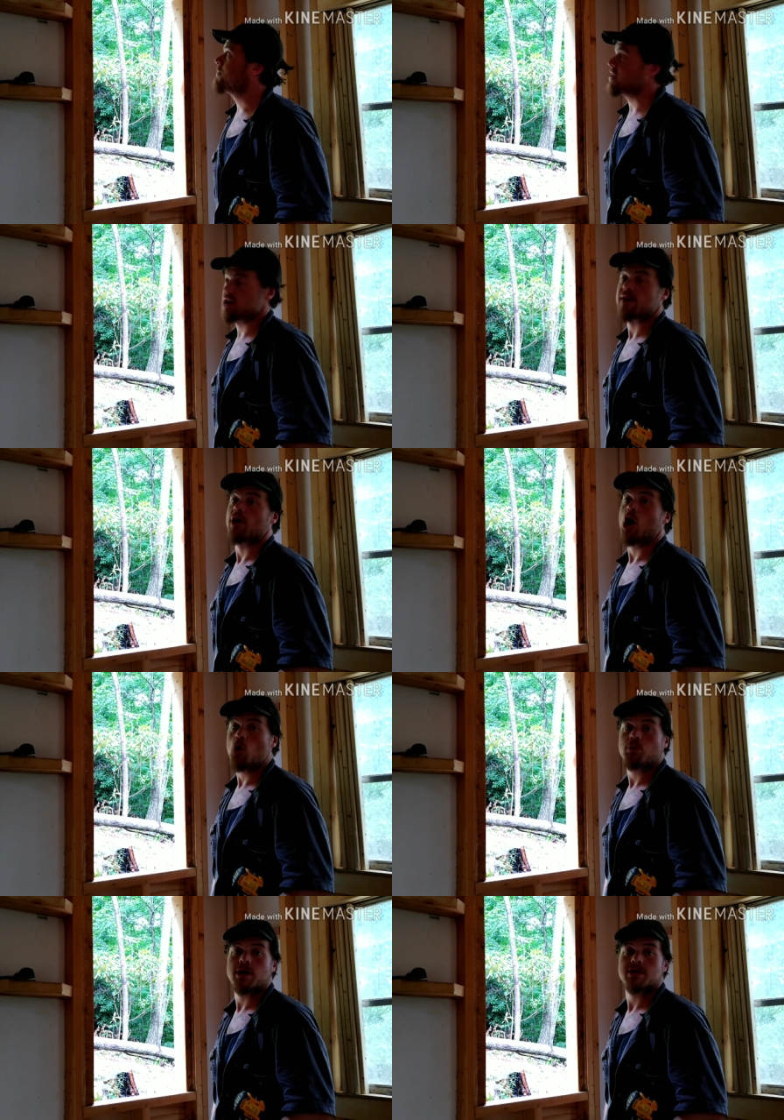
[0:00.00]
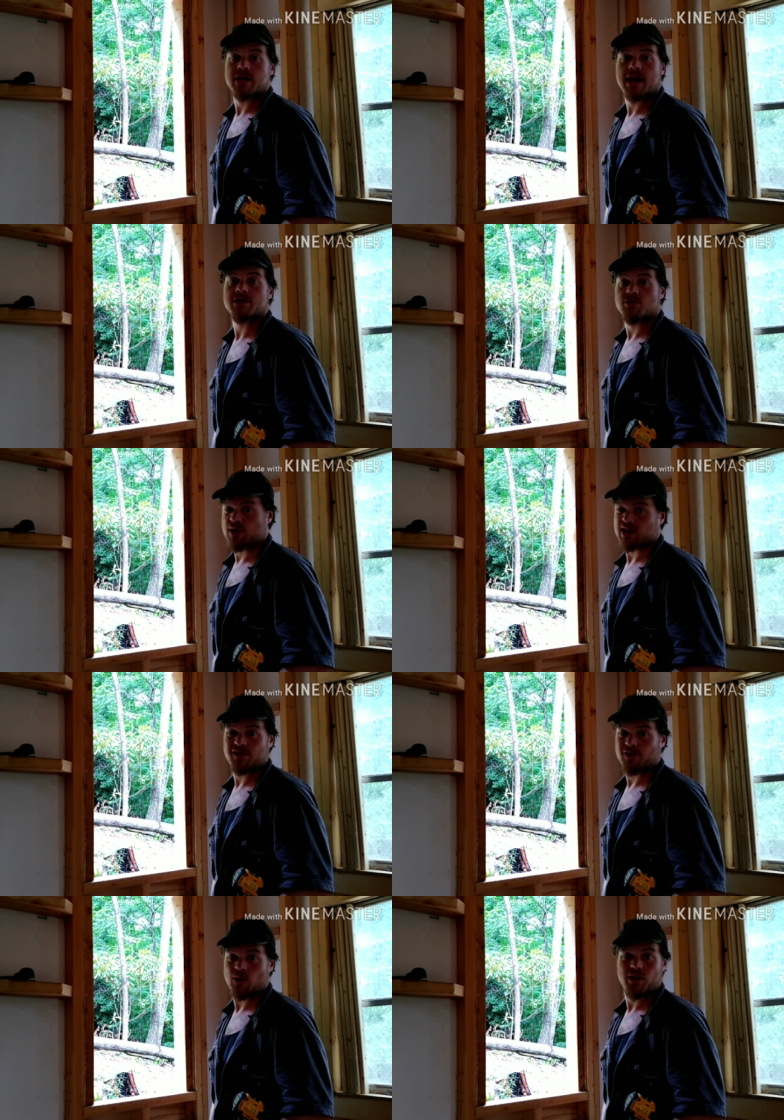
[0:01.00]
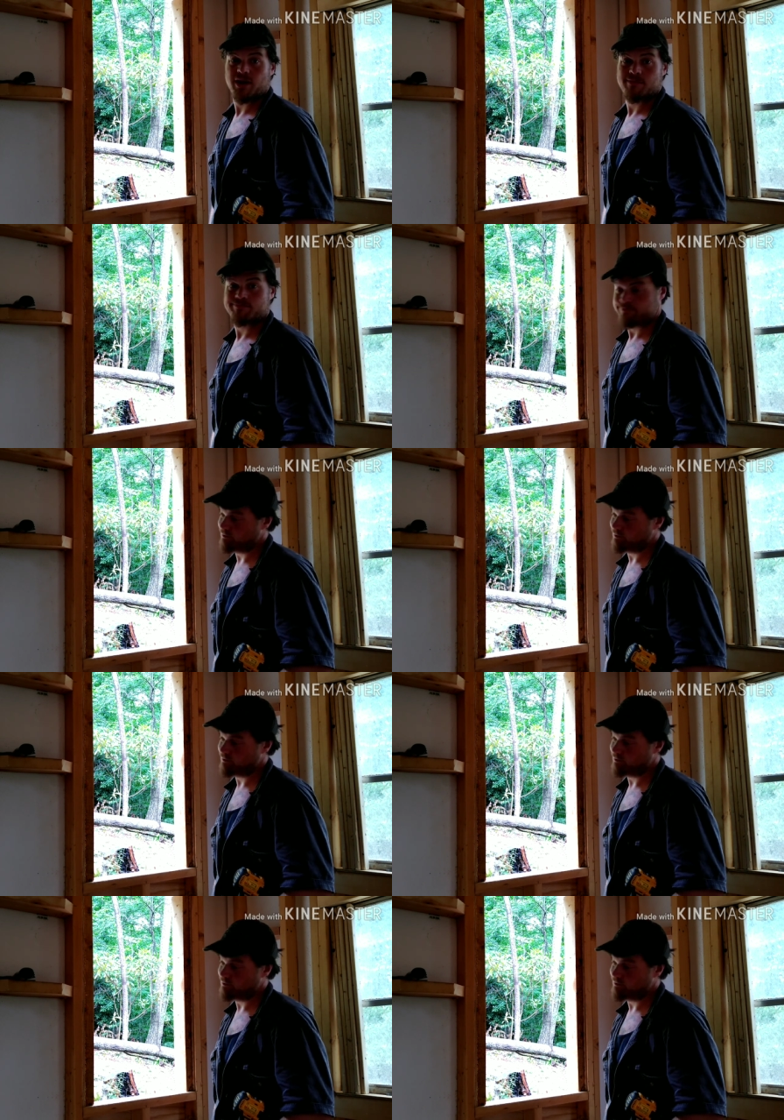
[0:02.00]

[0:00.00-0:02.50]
should have our opening size correctly for our window.